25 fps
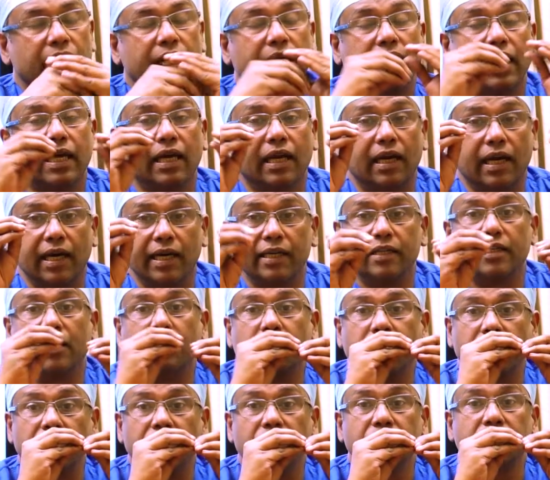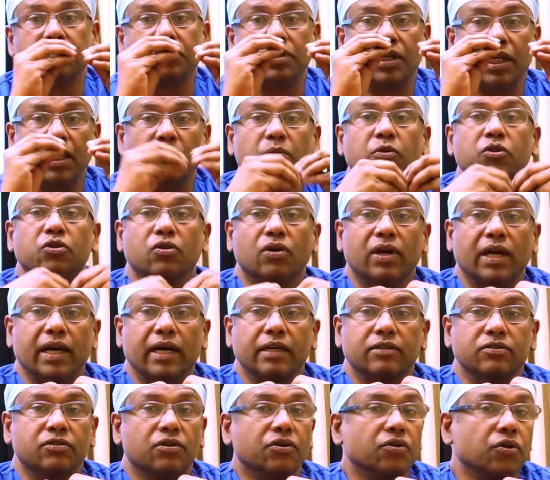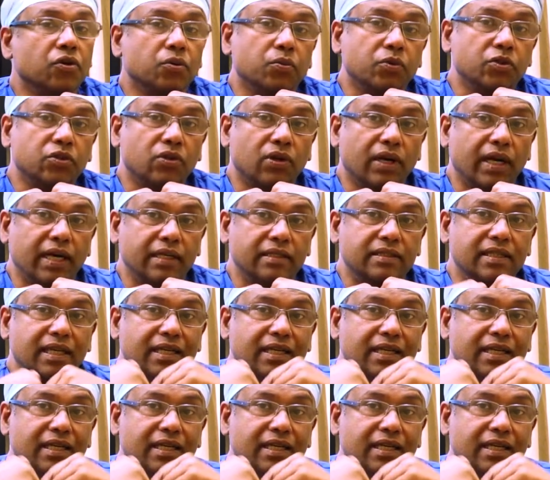you can either produce hemothorax or pneumothorax.